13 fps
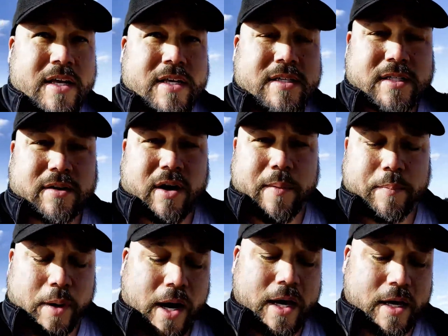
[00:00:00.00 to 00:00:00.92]
so I
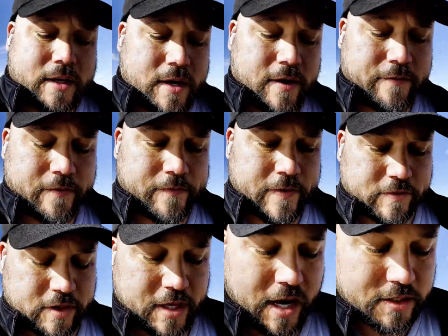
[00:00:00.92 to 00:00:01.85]
buy it for
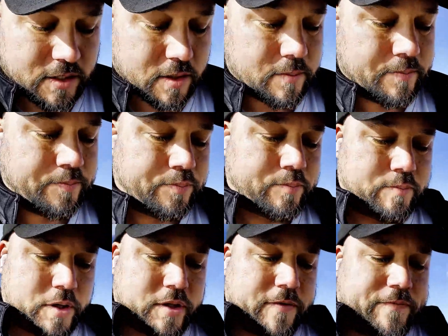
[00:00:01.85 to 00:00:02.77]
$50,000,
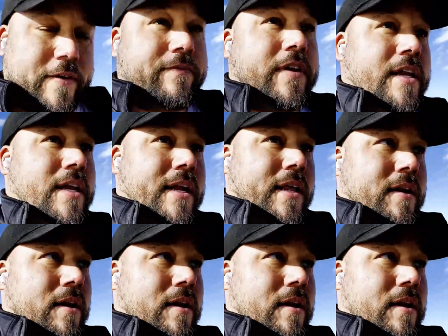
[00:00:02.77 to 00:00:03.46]
put the 15 in it.